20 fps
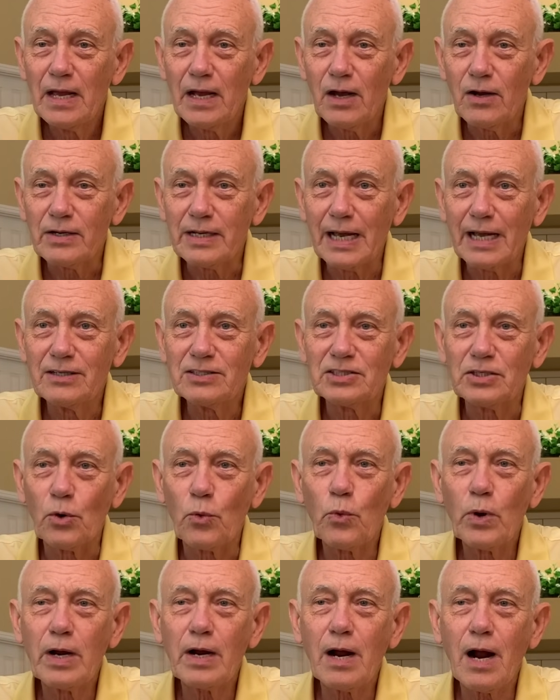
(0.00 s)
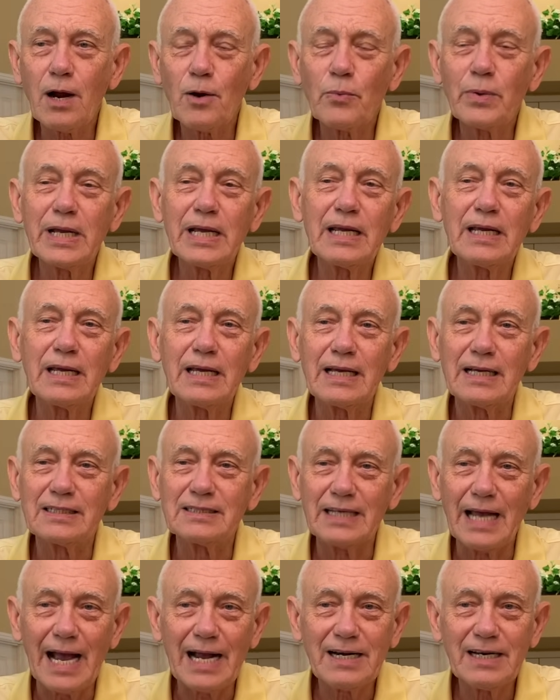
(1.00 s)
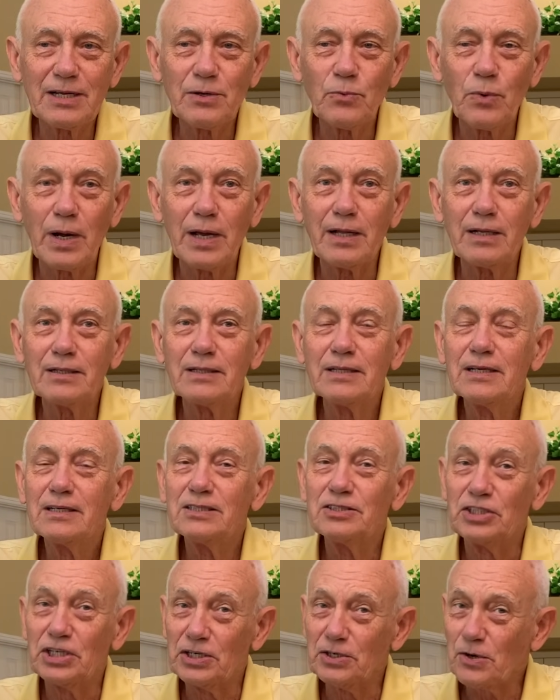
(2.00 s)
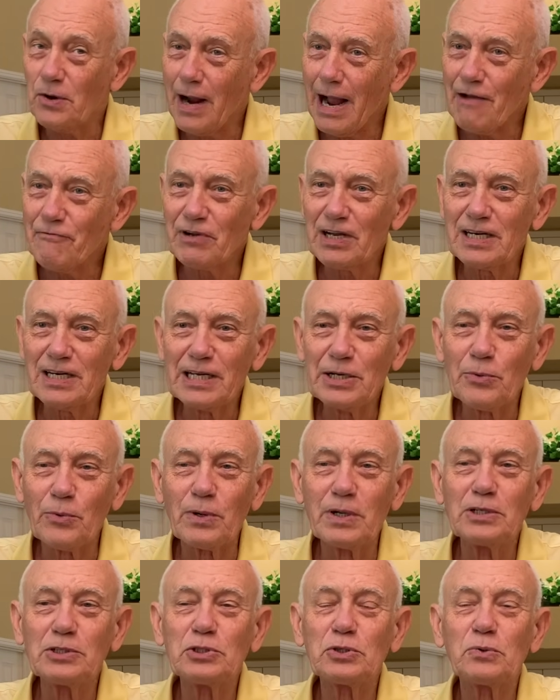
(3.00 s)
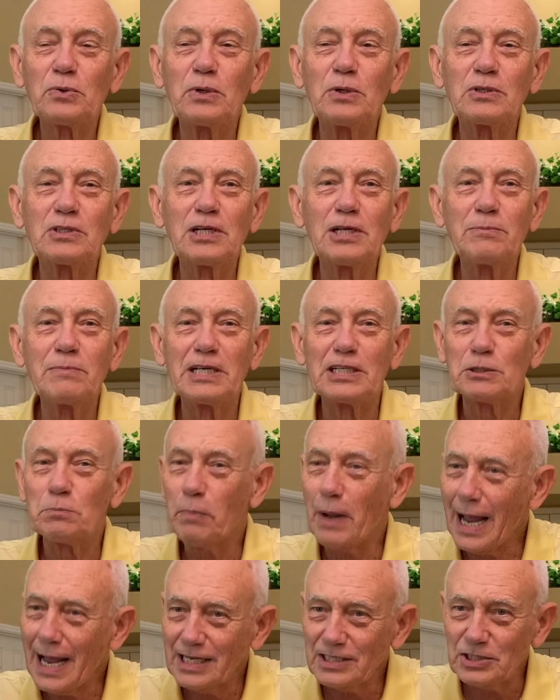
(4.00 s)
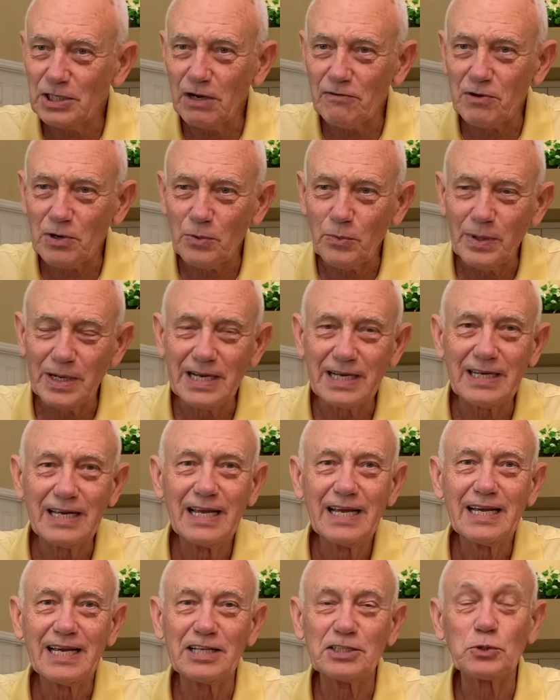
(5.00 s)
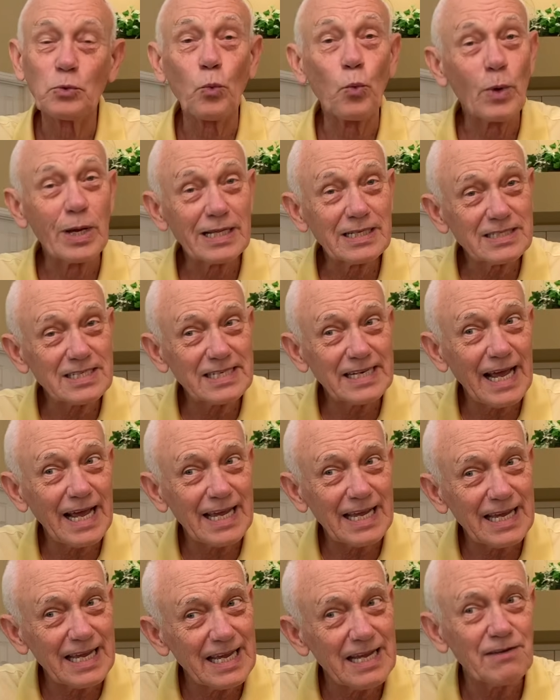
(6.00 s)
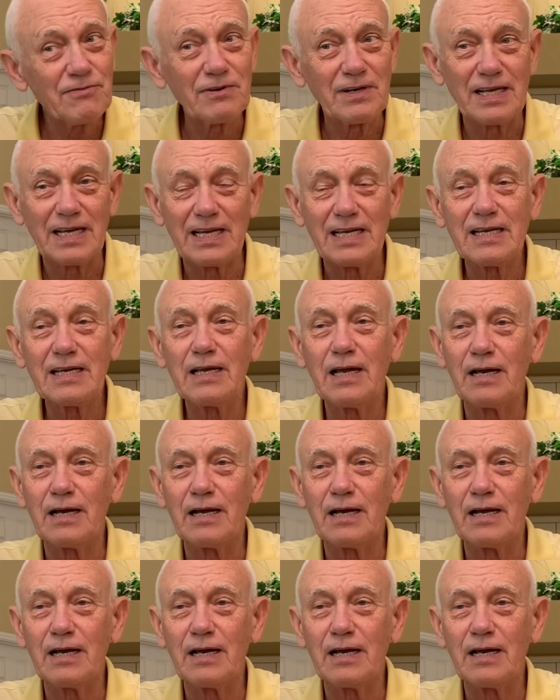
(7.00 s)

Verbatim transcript: Okay, so where are we exactly? Well, geographically, we're in Jerusalem. It's Passover week. It's Wednesday evening.